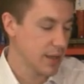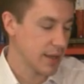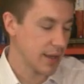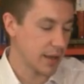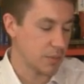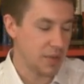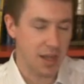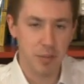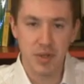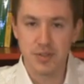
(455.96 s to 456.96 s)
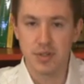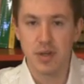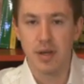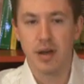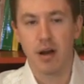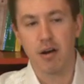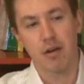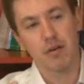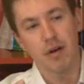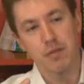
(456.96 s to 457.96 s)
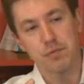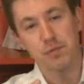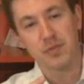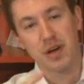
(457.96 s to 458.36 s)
Elements are of